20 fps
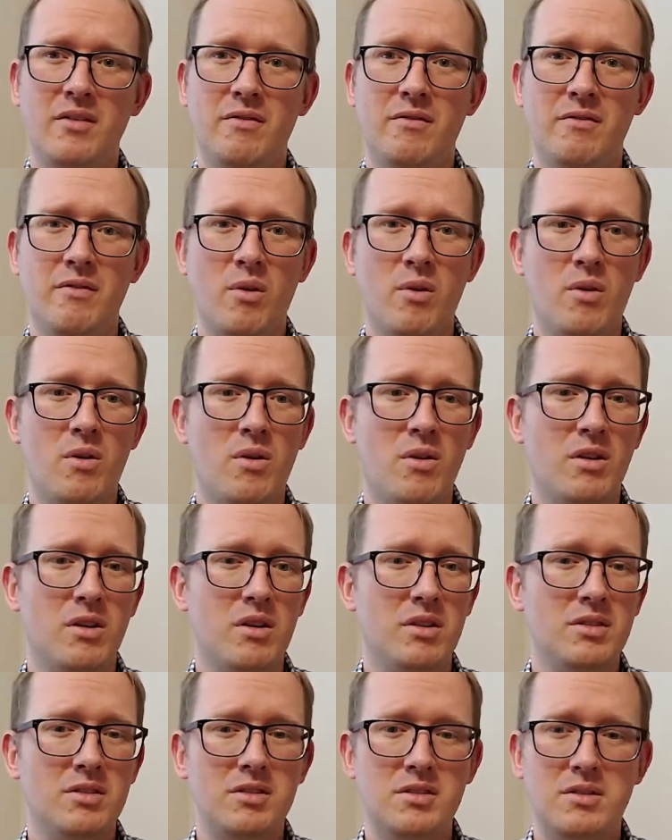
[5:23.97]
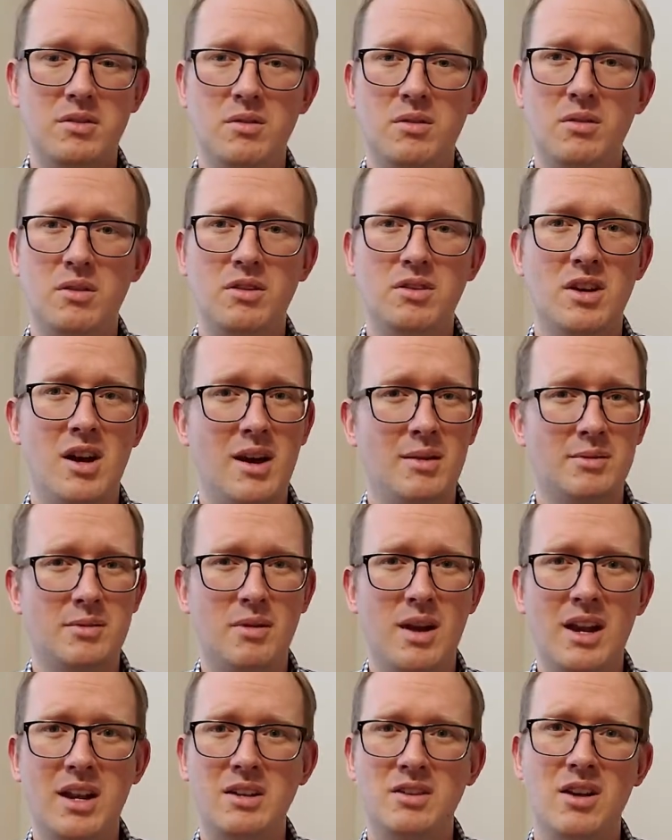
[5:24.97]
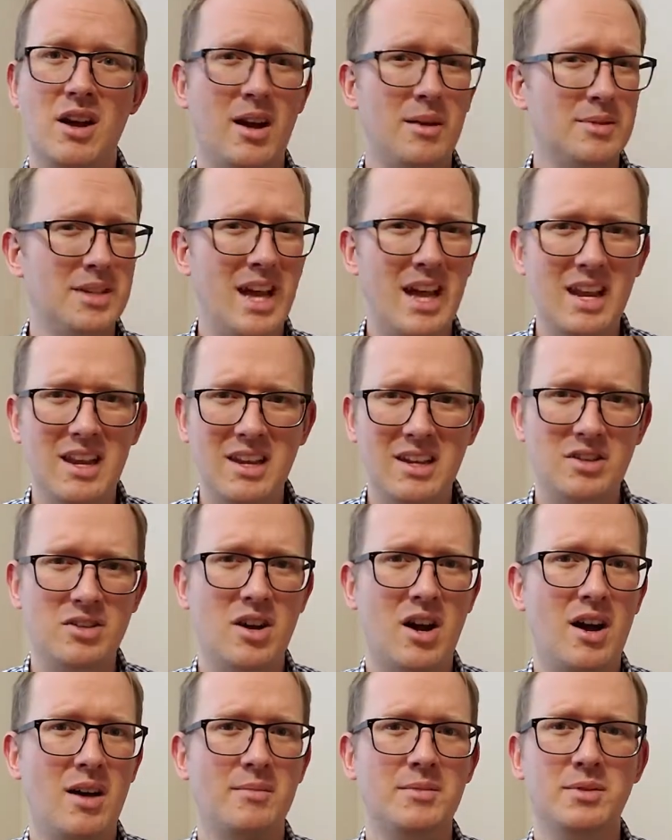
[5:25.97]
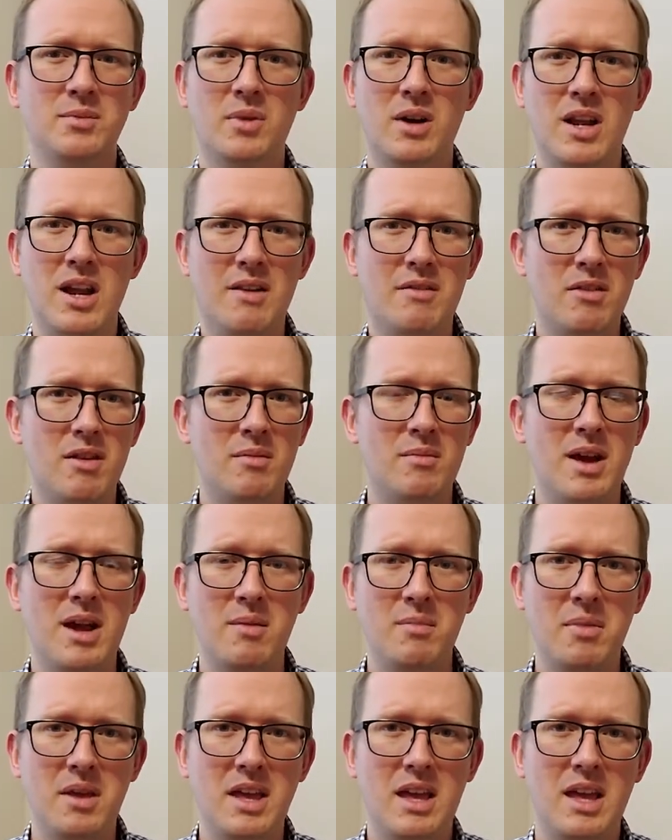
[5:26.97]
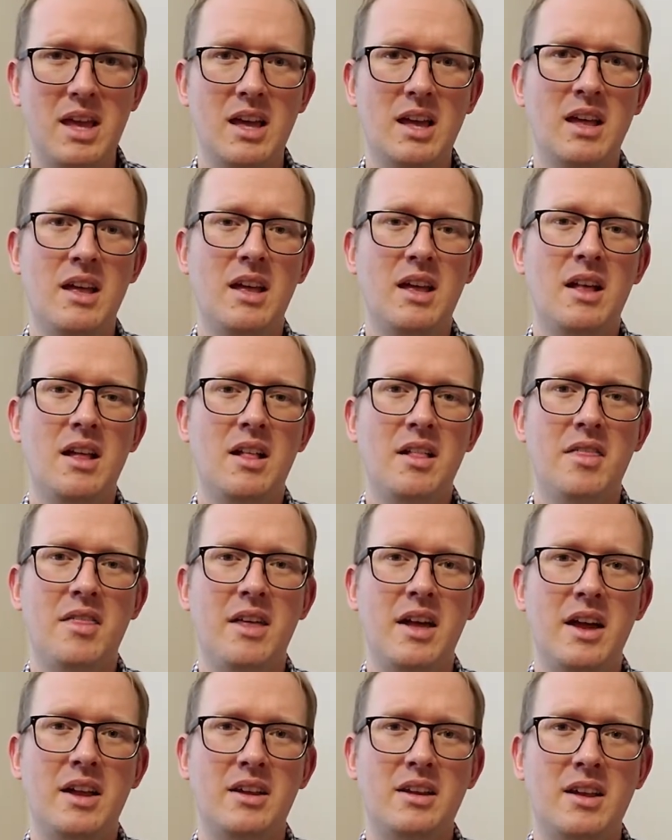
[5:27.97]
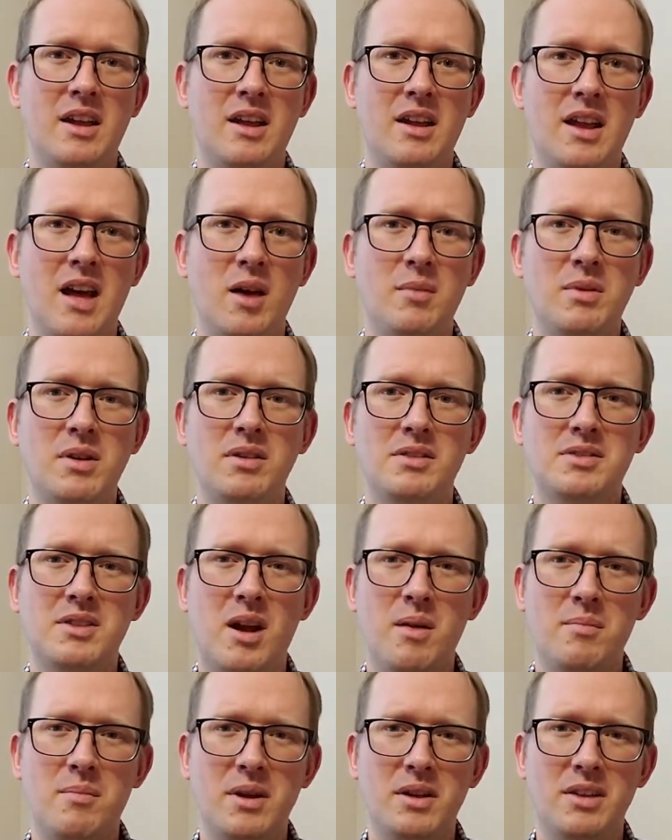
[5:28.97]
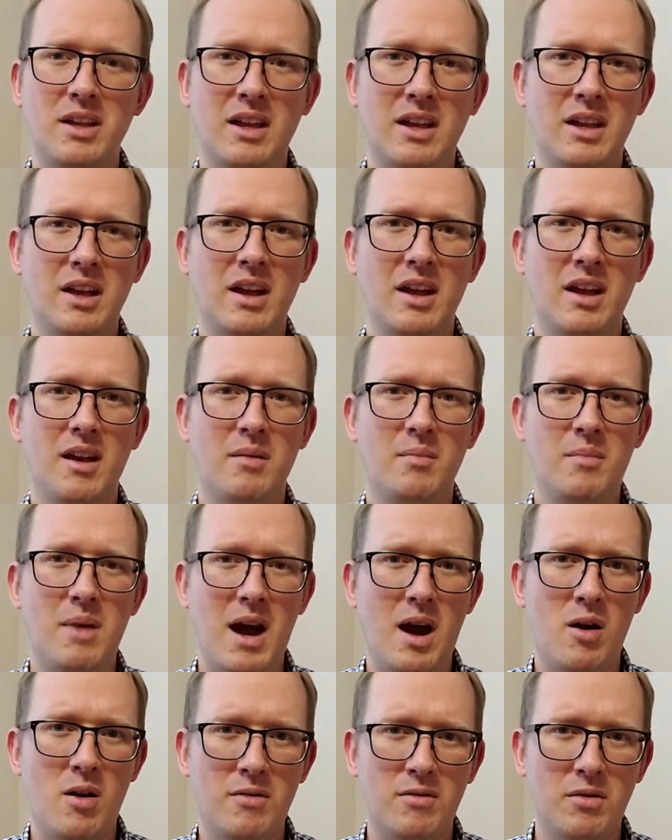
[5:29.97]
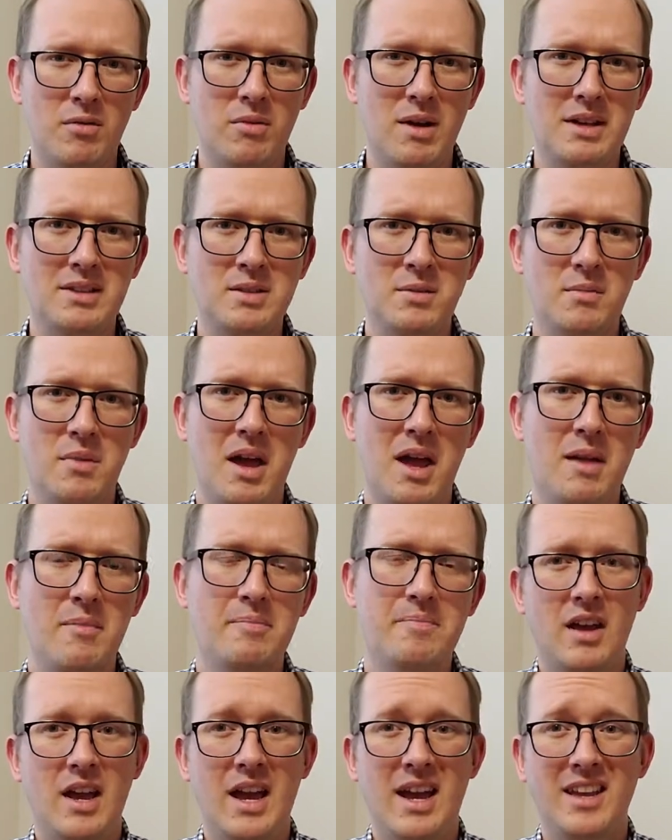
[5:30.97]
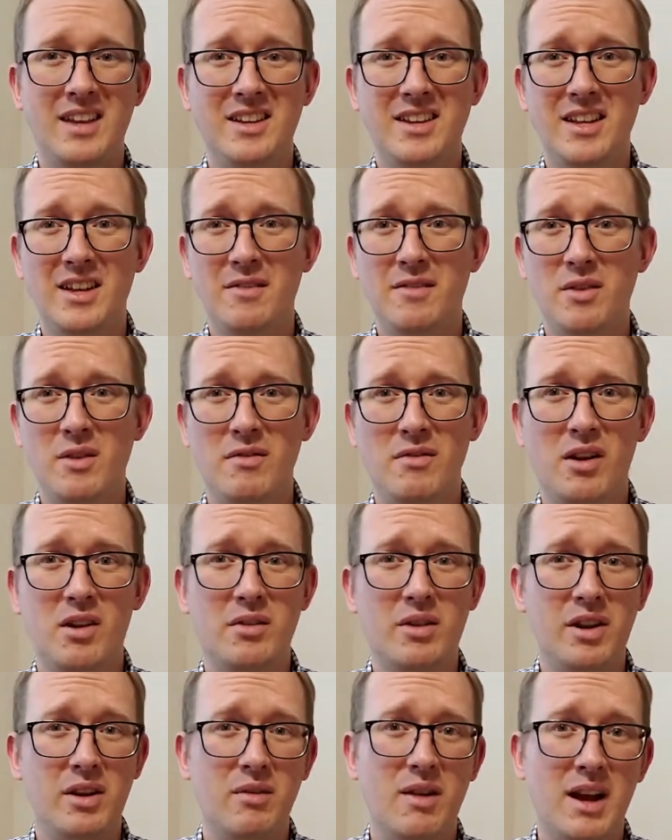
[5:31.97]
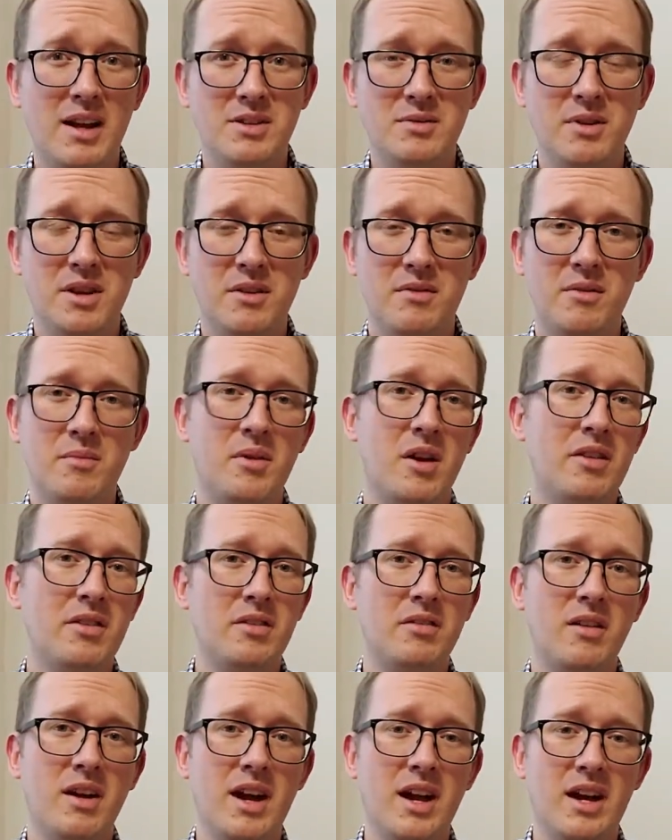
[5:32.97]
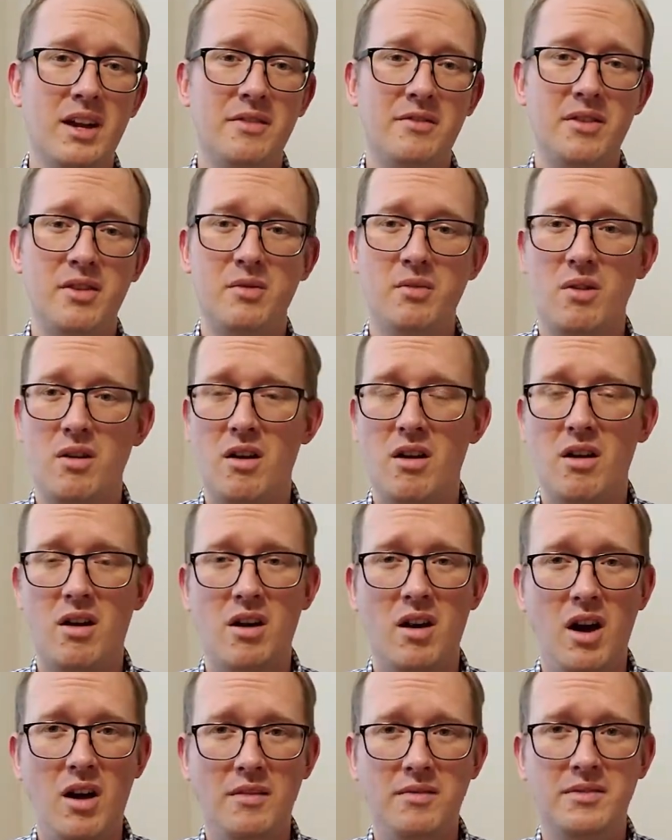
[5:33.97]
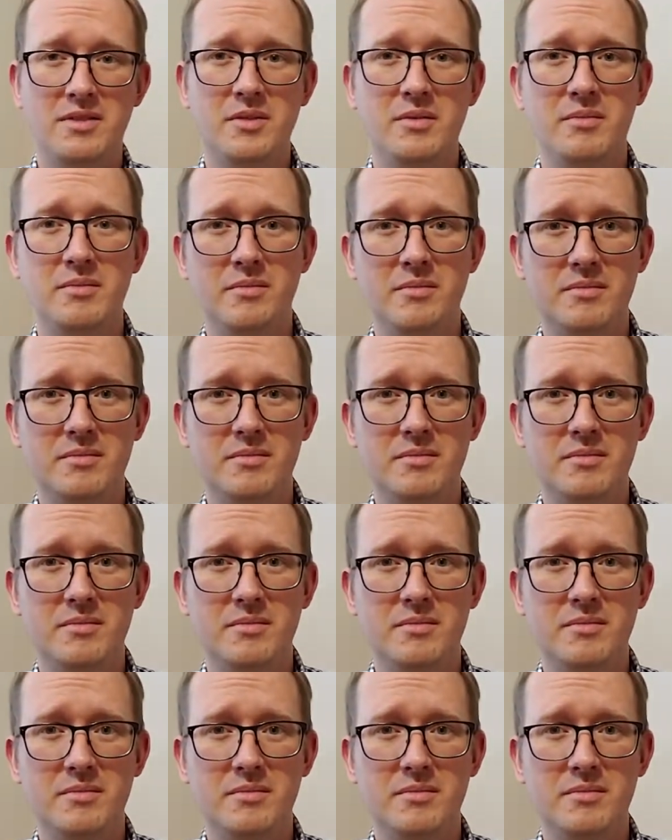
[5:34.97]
for tutoring jobs, writing jobs, editing jobs, whatever it might be that can help you to start building a powerful resume. And if you've already graduated from your undergrad, if you are off to